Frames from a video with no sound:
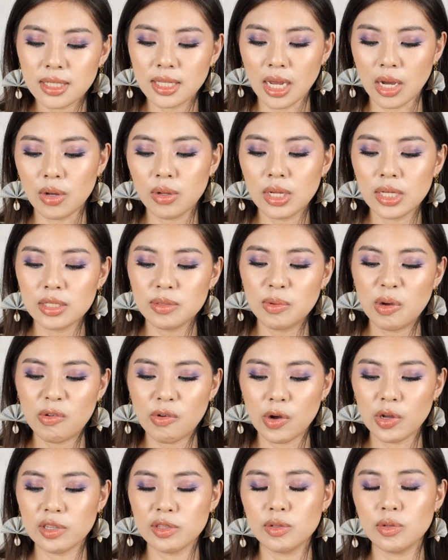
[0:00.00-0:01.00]
Now, let's
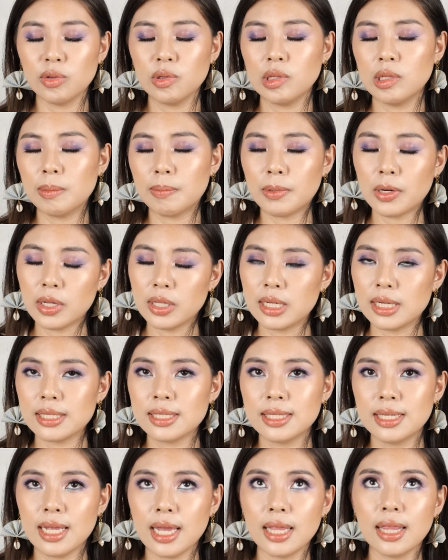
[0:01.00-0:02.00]
move on to the
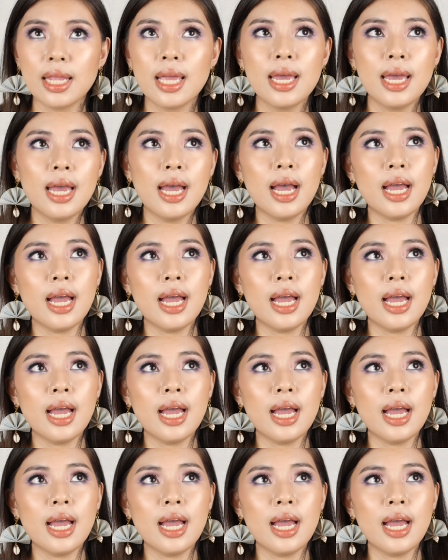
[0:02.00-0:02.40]
products that